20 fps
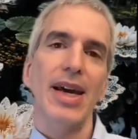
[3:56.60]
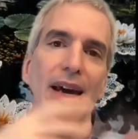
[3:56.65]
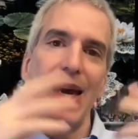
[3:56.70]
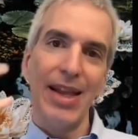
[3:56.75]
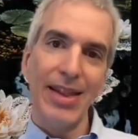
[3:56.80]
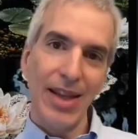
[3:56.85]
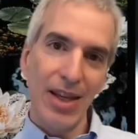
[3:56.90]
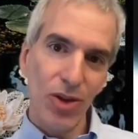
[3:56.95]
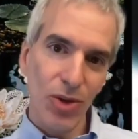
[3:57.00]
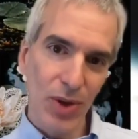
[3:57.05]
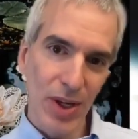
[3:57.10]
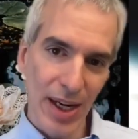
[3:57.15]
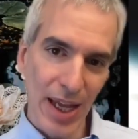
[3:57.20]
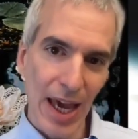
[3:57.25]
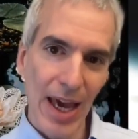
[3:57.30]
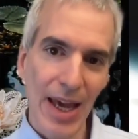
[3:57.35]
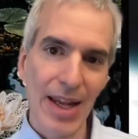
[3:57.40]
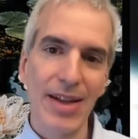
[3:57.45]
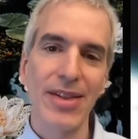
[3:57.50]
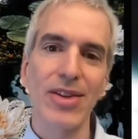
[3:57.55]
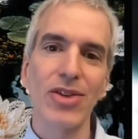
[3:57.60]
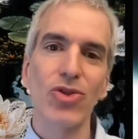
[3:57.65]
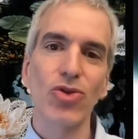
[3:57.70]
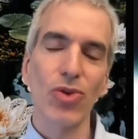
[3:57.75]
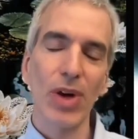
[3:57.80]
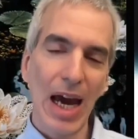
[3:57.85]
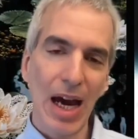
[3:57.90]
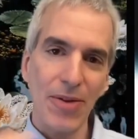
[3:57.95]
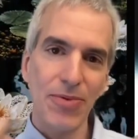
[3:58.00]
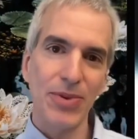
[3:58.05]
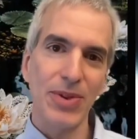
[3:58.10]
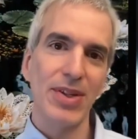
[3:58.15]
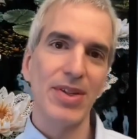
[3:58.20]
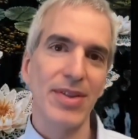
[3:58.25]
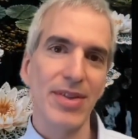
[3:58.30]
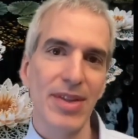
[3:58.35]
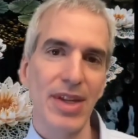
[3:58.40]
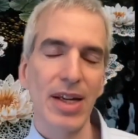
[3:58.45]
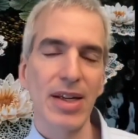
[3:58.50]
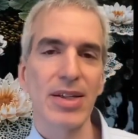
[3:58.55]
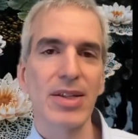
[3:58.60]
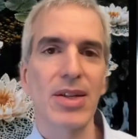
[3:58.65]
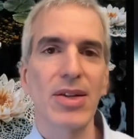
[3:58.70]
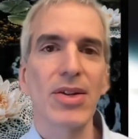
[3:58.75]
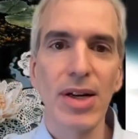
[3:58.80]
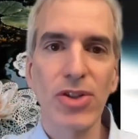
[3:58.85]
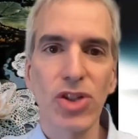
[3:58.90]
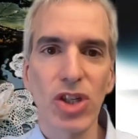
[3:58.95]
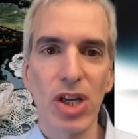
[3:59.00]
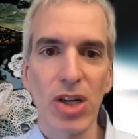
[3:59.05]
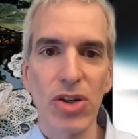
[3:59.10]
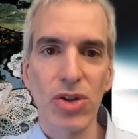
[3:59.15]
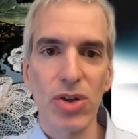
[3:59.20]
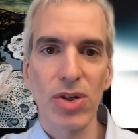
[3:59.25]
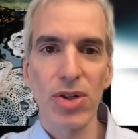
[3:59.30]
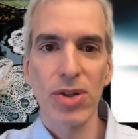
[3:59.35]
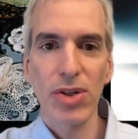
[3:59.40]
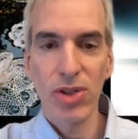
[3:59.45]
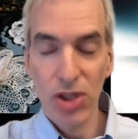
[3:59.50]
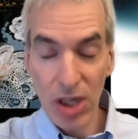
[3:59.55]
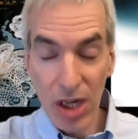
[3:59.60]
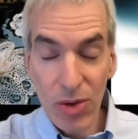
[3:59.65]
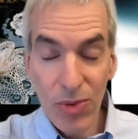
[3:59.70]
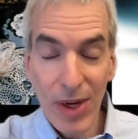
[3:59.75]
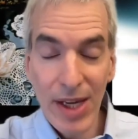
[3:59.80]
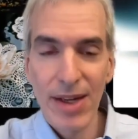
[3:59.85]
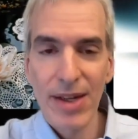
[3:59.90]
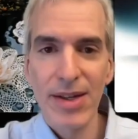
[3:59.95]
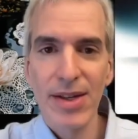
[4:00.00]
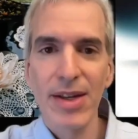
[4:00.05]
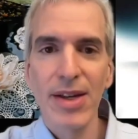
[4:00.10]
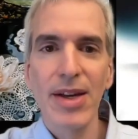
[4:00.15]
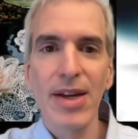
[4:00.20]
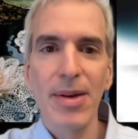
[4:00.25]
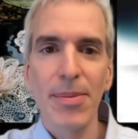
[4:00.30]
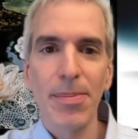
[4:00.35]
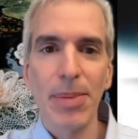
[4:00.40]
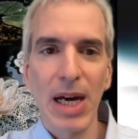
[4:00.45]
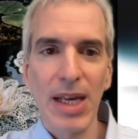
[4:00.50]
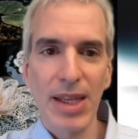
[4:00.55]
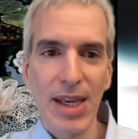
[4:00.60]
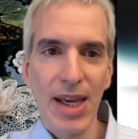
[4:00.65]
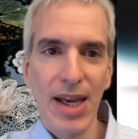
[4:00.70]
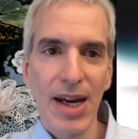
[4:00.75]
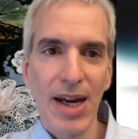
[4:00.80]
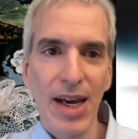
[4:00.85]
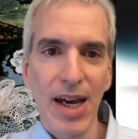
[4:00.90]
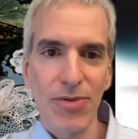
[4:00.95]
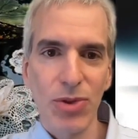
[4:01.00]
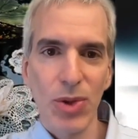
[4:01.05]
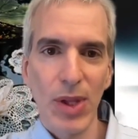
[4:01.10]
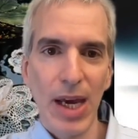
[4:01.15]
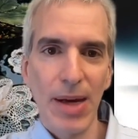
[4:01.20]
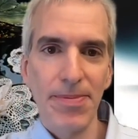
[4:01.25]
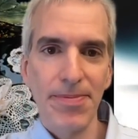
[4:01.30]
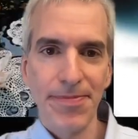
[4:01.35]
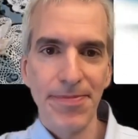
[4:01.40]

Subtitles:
and then you can edit the draft that is generated by the AI after that.